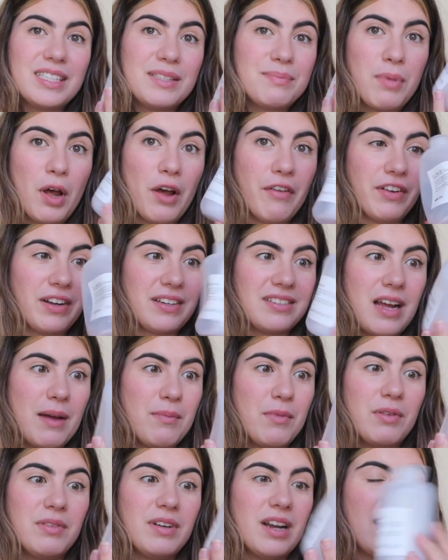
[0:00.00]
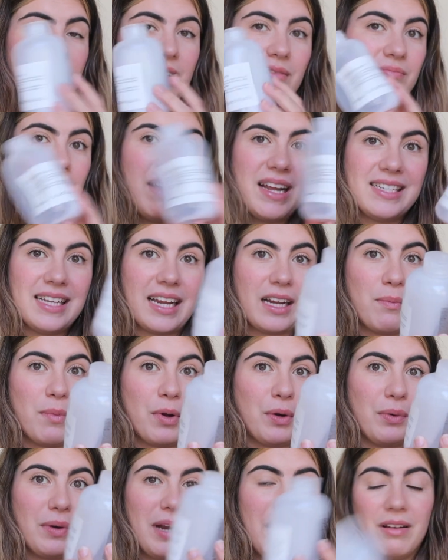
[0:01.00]
Perfect. I'm on my second
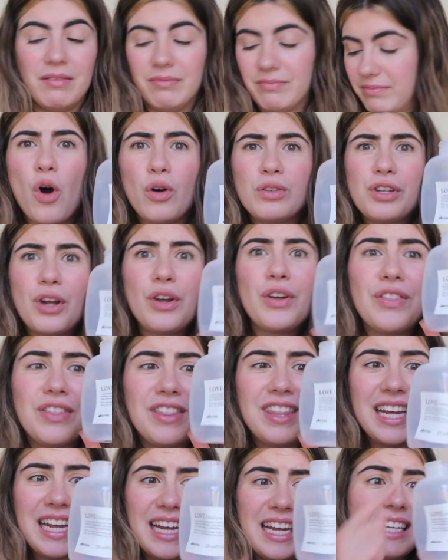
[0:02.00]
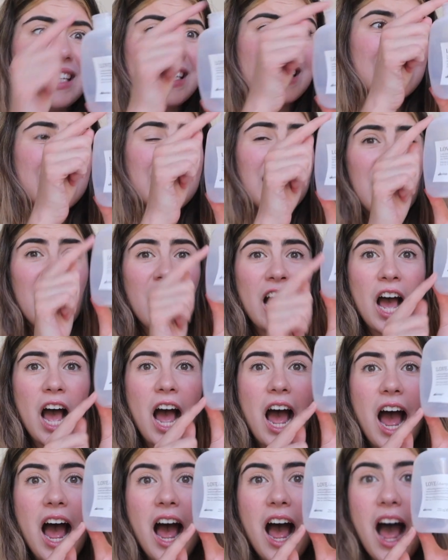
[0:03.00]
bottle now. Also, this,
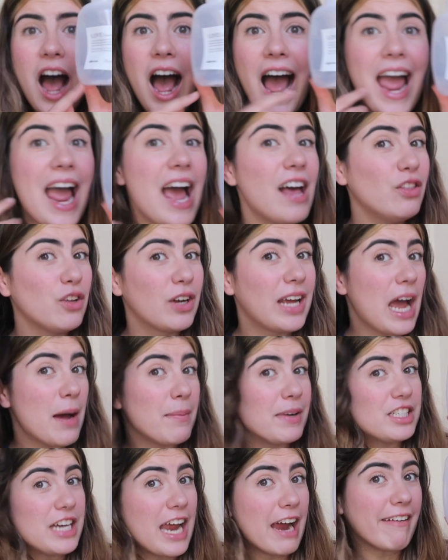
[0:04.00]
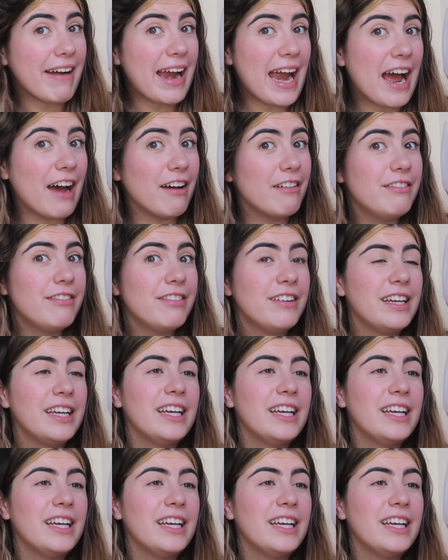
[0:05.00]
look at how much hair I have.